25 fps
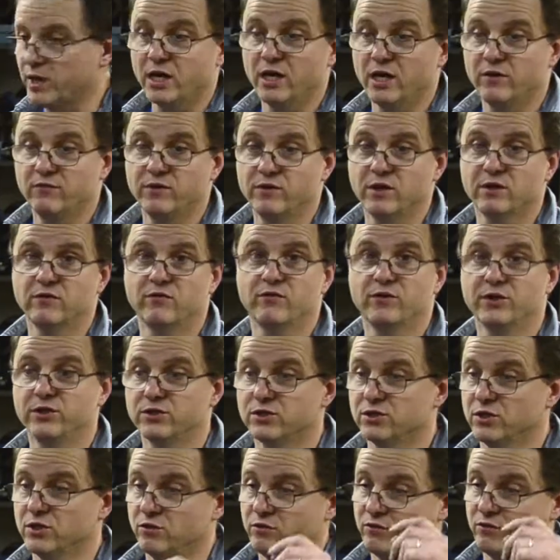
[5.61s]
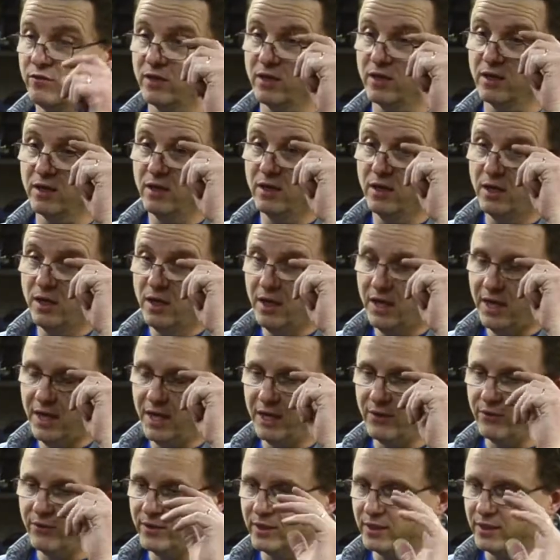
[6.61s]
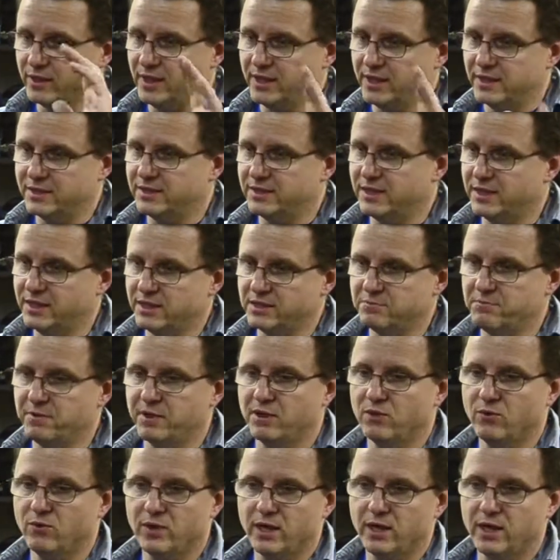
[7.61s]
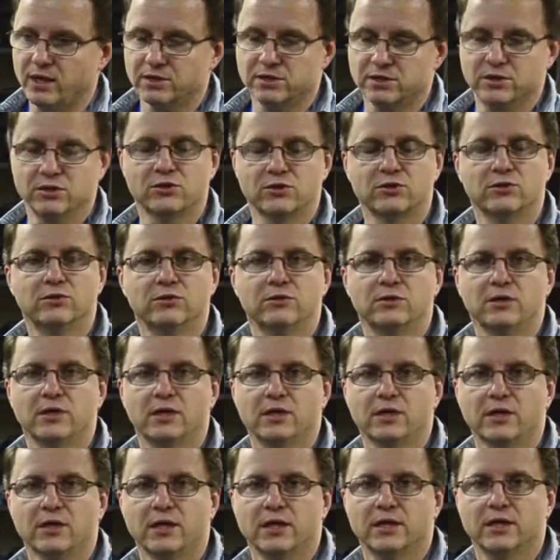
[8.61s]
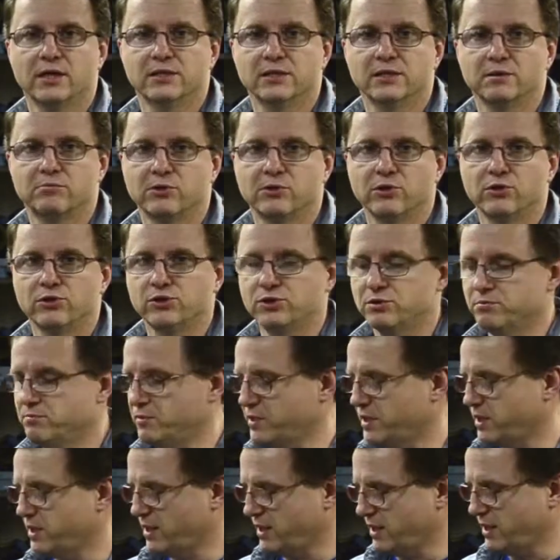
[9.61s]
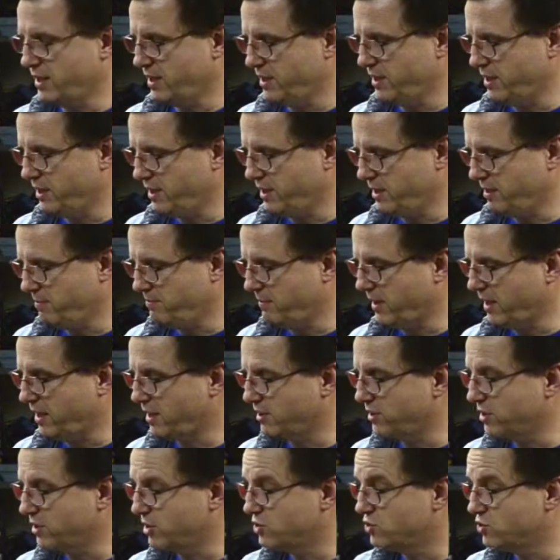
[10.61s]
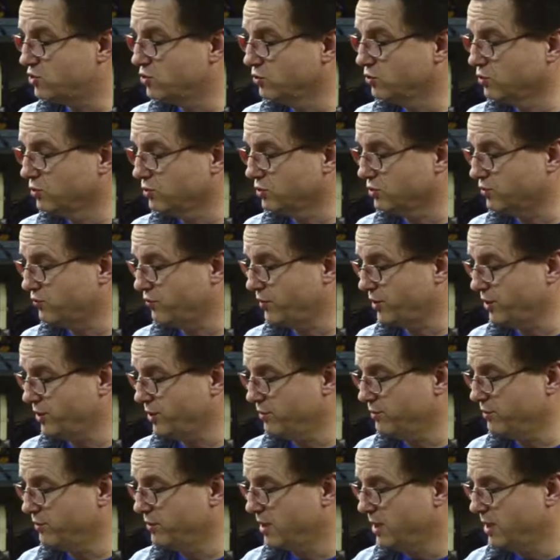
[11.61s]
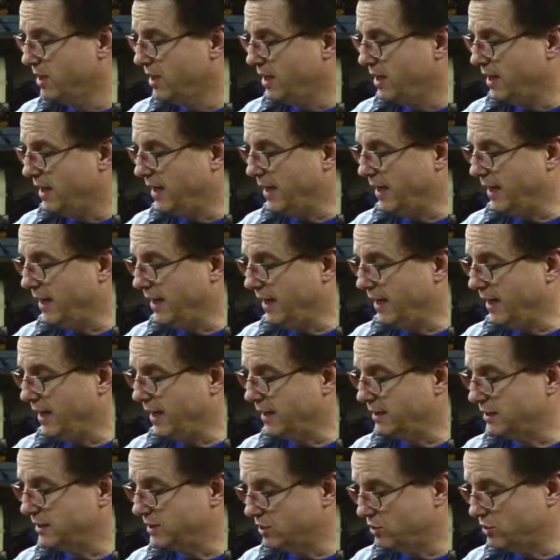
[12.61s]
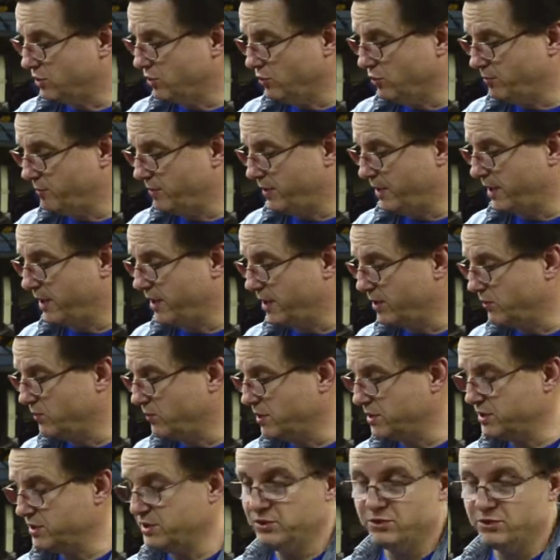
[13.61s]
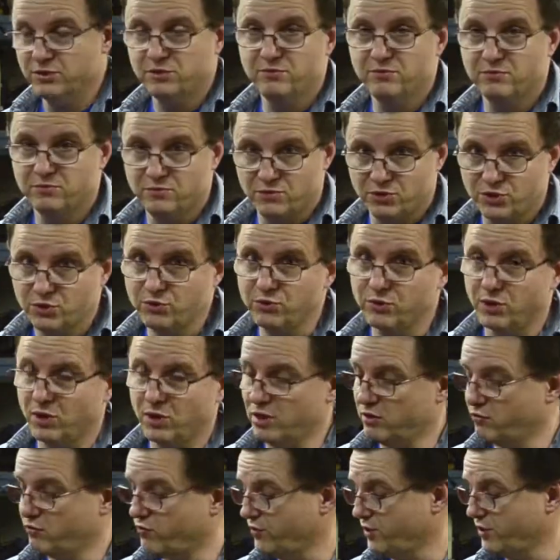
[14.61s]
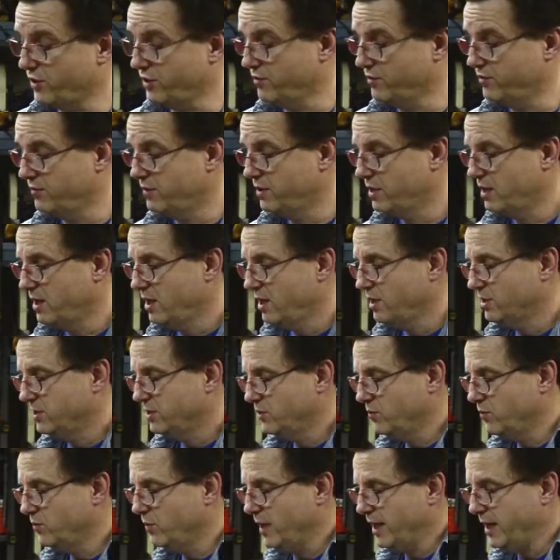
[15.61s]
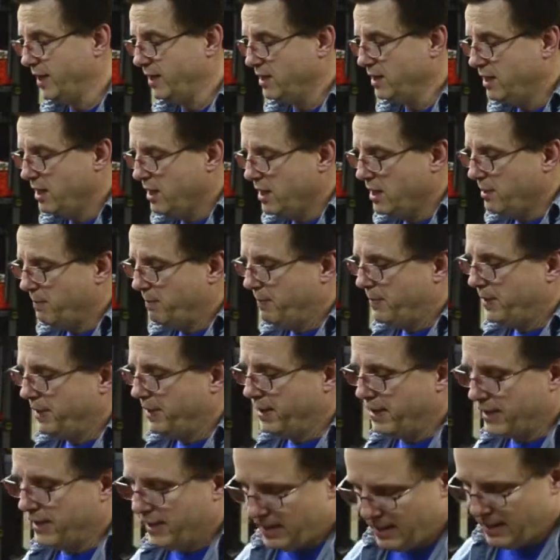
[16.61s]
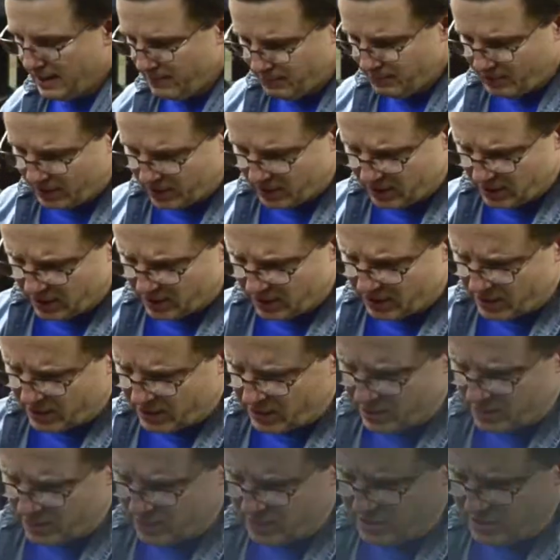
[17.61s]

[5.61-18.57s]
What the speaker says: I've done for you so far. I realize that it's been a while since Koo-young has approached me on making these tools for you, and I just hope that it wasn't too long for you to wait. But I put a lot of thought into